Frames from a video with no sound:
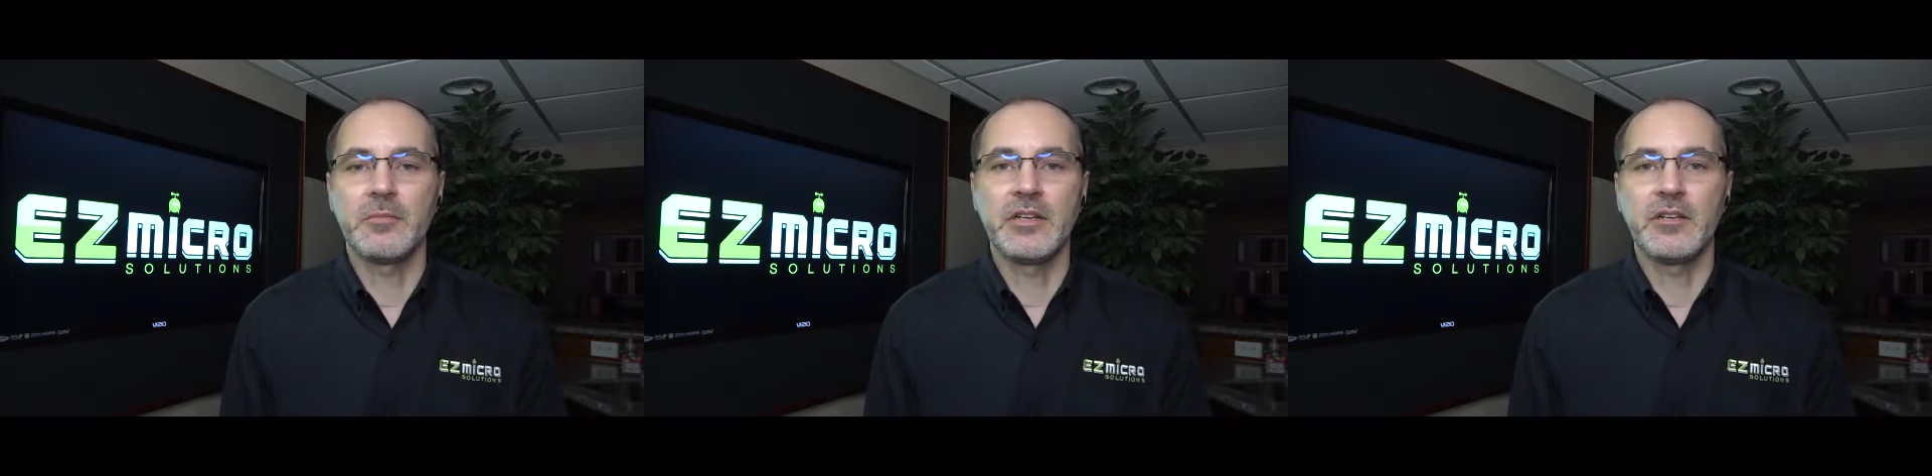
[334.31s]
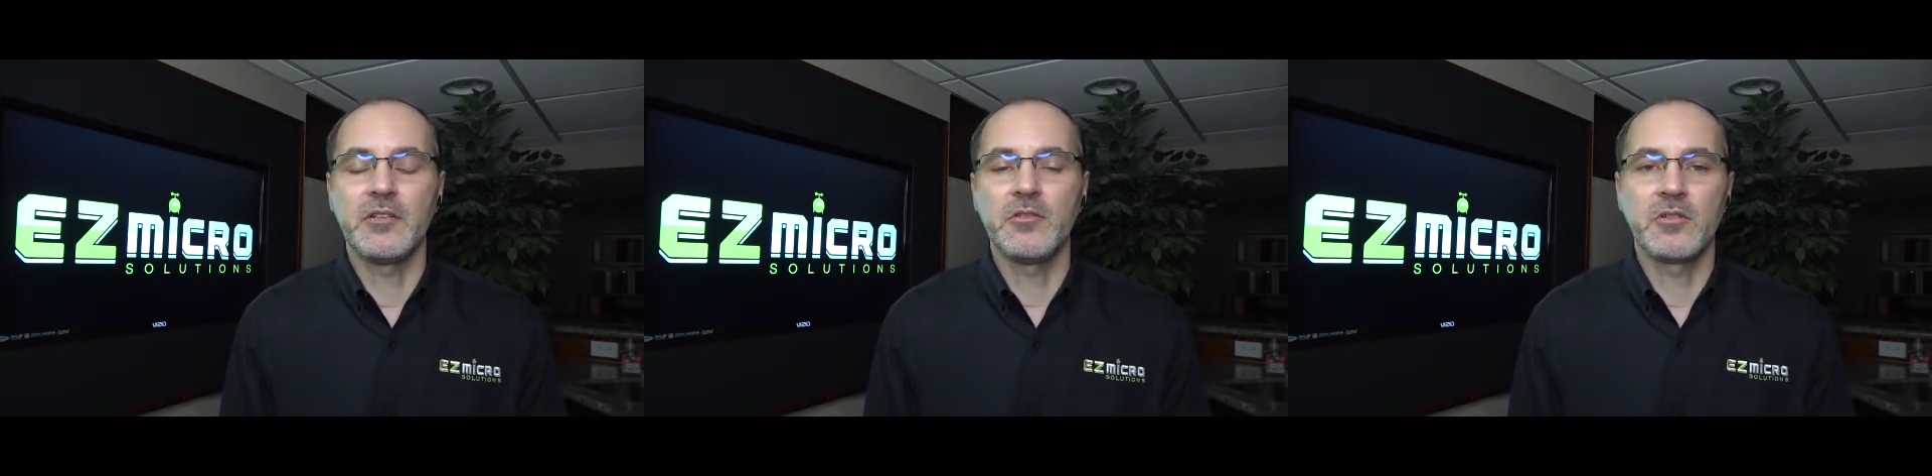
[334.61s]

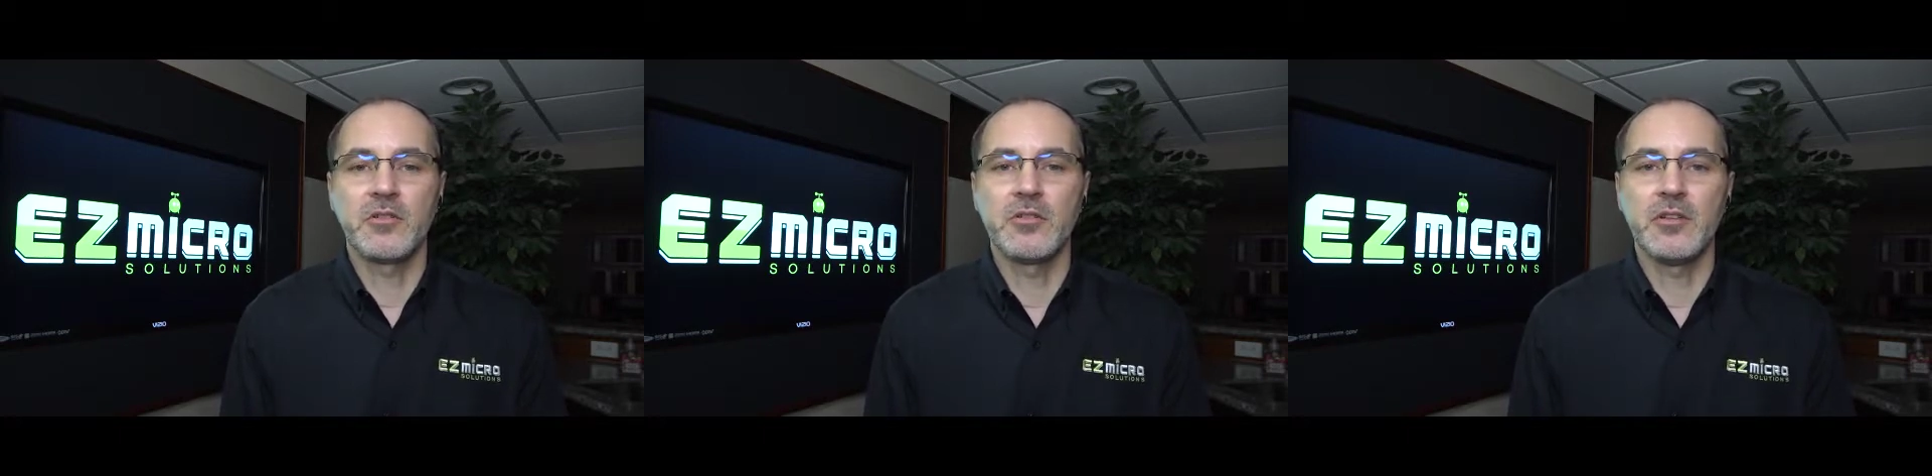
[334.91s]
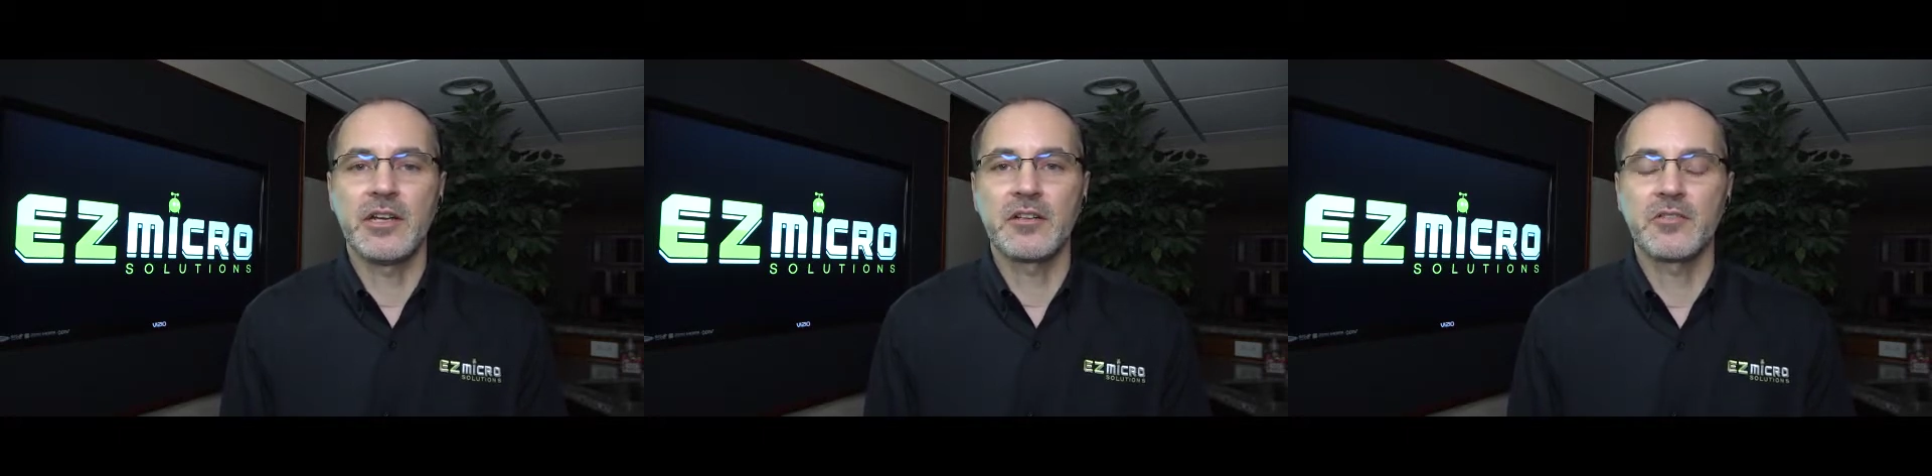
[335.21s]
mean, you could
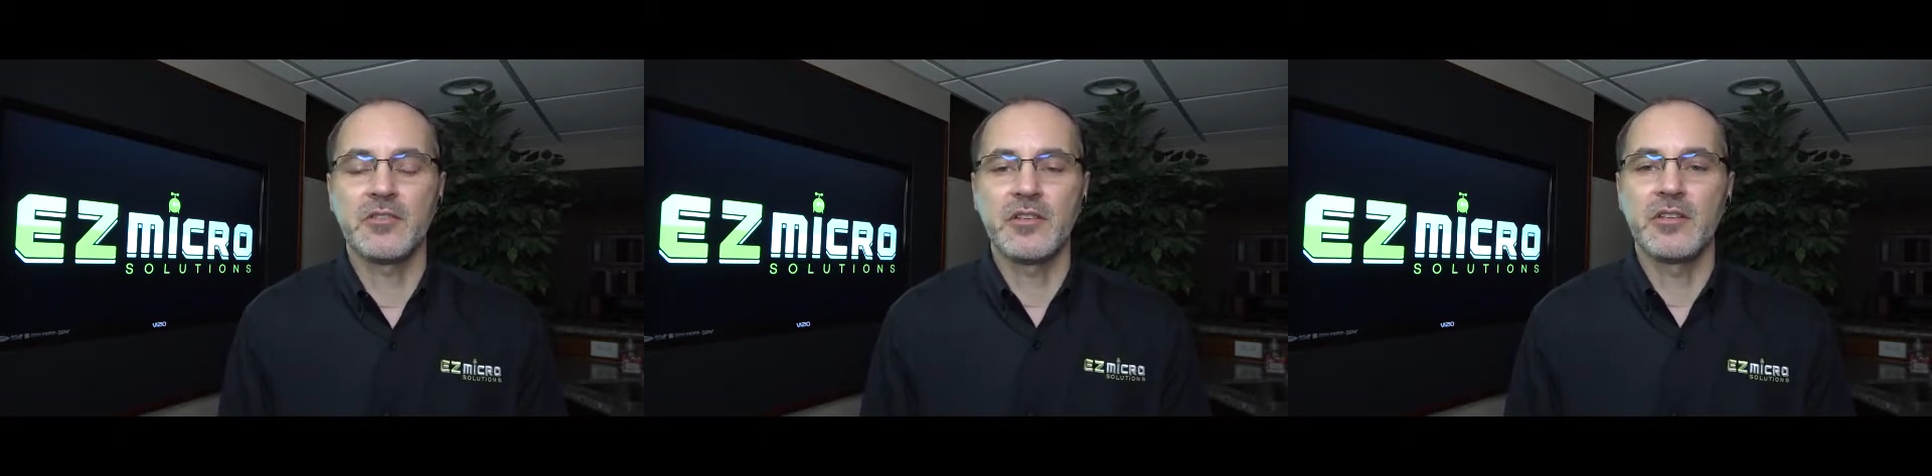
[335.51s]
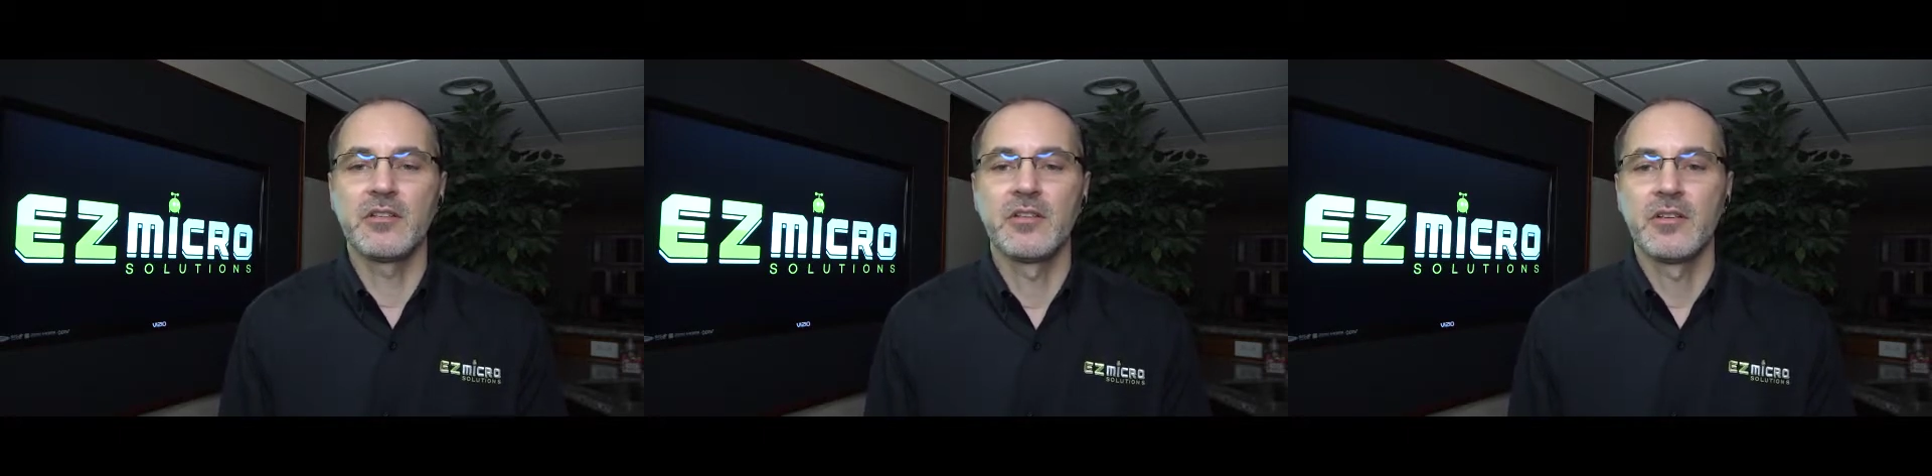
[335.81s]

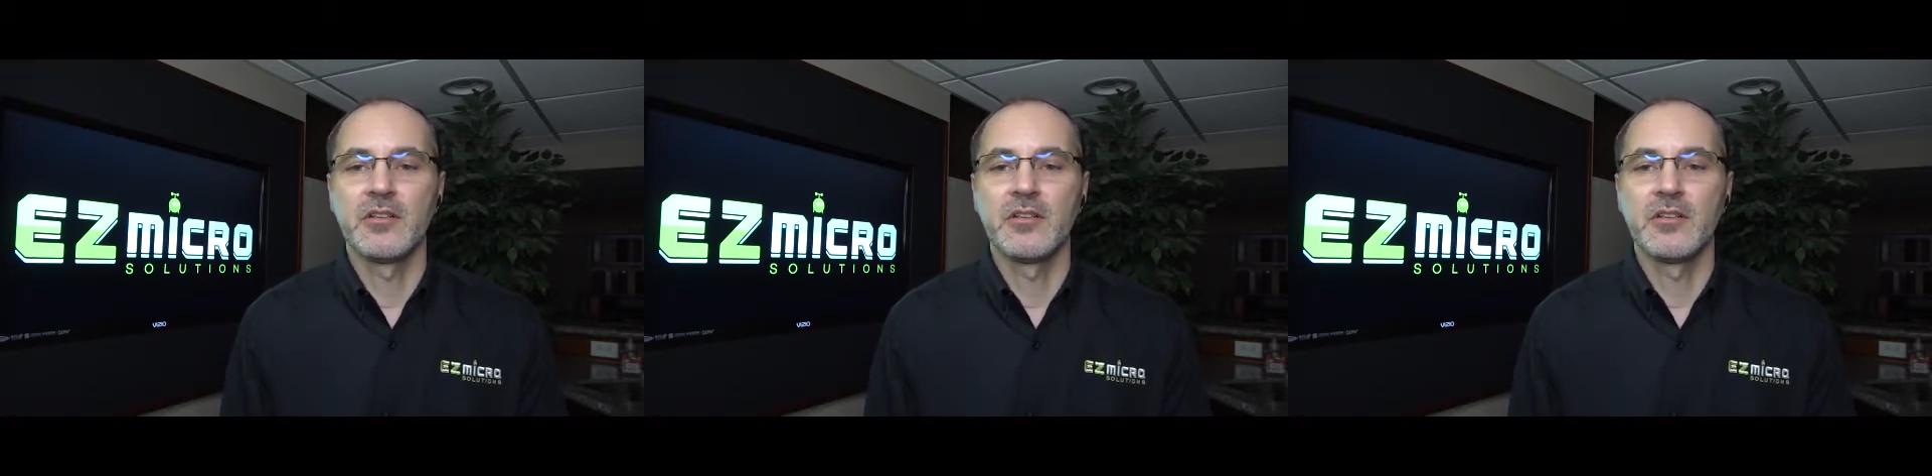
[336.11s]
actually